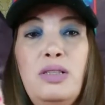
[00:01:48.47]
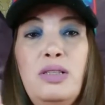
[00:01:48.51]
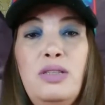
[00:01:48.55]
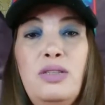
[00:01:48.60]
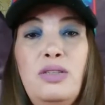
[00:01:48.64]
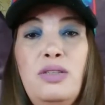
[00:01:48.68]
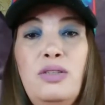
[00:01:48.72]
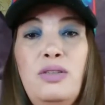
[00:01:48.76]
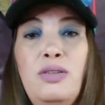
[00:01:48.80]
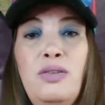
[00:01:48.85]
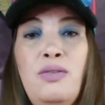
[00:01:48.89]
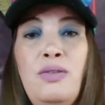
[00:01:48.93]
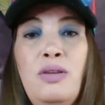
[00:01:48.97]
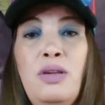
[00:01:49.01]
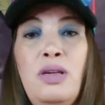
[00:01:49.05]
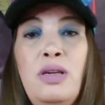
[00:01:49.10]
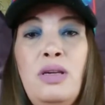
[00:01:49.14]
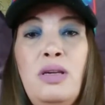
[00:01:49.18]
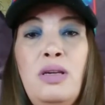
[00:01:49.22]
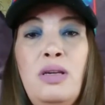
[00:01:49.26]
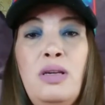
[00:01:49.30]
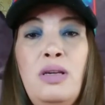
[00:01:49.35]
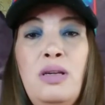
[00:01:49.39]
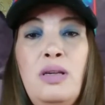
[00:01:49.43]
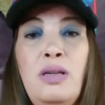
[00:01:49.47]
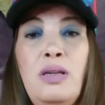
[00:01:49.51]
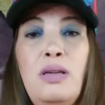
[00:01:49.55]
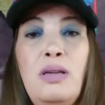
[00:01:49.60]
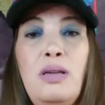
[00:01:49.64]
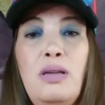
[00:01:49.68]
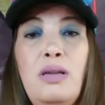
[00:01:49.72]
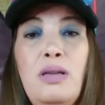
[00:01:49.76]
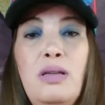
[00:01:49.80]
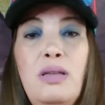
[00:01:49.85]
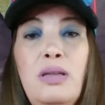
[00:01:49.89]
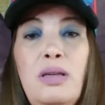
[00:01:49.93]
to show you.
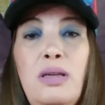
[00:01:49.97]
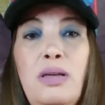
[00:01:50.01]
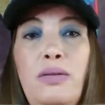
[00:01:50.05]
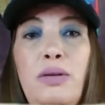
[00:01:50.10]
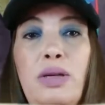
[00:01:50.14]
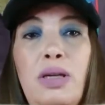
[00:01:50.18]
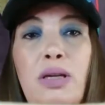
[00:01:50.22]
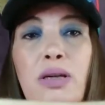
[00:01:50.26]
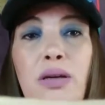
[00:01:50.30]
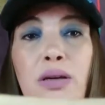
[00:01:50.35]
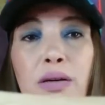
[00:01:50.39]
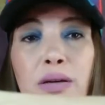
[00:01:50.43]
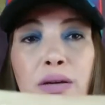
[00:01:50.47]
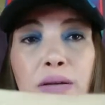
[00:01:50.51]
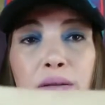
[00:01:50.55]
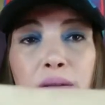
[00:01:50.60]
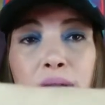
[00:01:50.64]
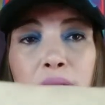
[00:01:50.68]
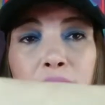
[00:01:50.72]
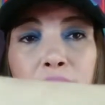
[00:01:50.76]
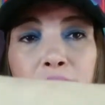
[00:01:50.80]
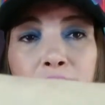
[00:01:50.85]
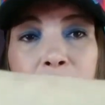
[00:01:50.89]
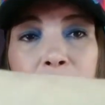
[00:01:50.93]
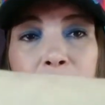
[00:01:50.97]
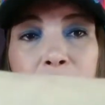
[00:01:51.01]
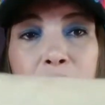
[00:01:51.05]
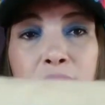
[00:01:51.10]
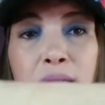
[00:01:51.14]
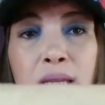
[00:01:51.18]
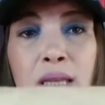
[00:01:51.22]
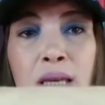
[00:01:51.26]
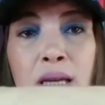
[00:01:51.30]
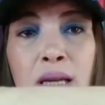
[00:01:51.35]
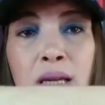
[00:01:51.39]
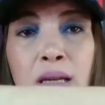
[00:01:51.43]
There we go. Can you
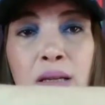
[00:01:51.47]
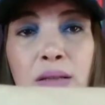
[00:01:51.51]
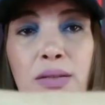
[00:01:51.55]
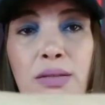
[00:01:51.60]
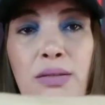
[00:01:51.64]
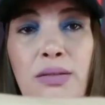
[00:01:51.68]
see that?